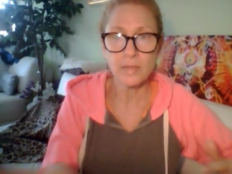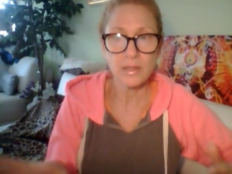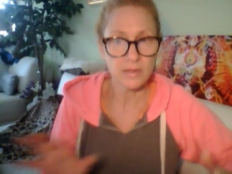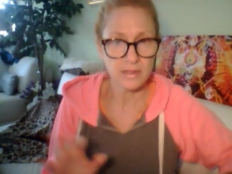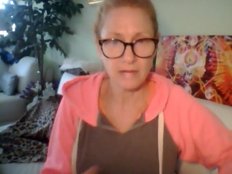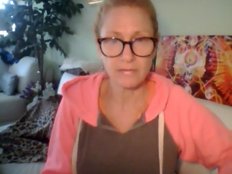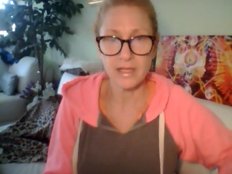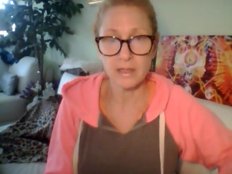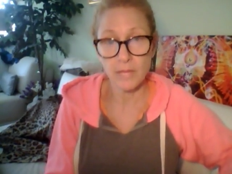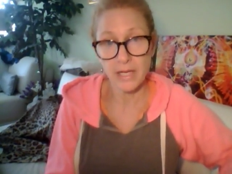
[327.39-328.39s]
but it was
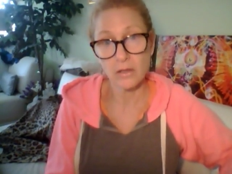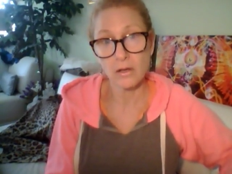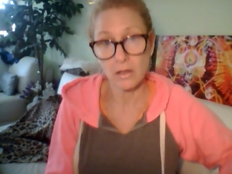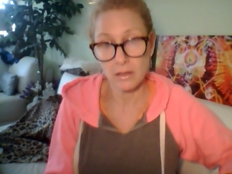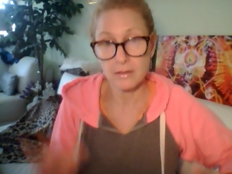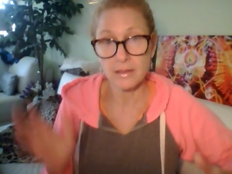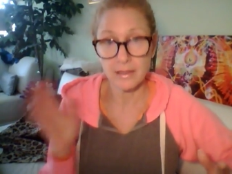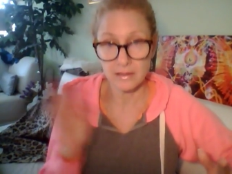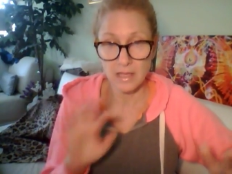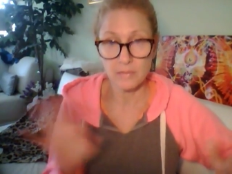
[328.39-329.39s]
definitely in the minor cards,
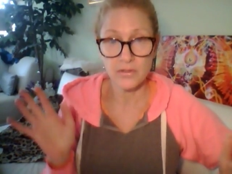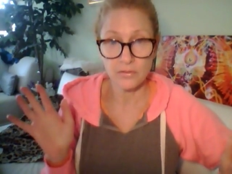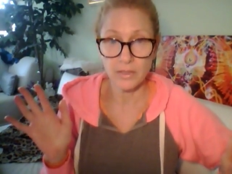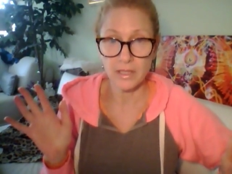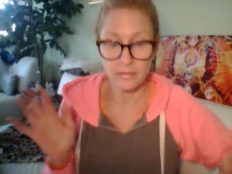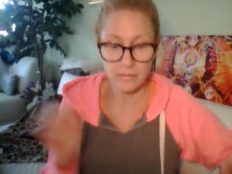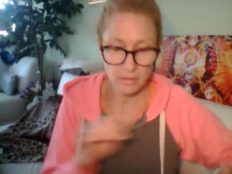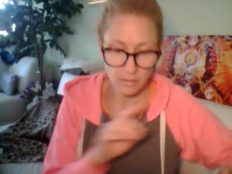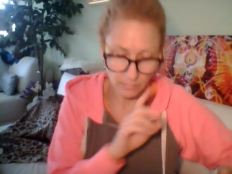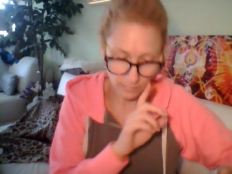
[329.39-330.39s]
like times three.
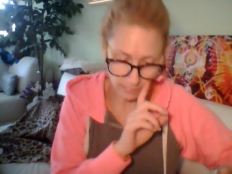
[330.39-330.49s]
So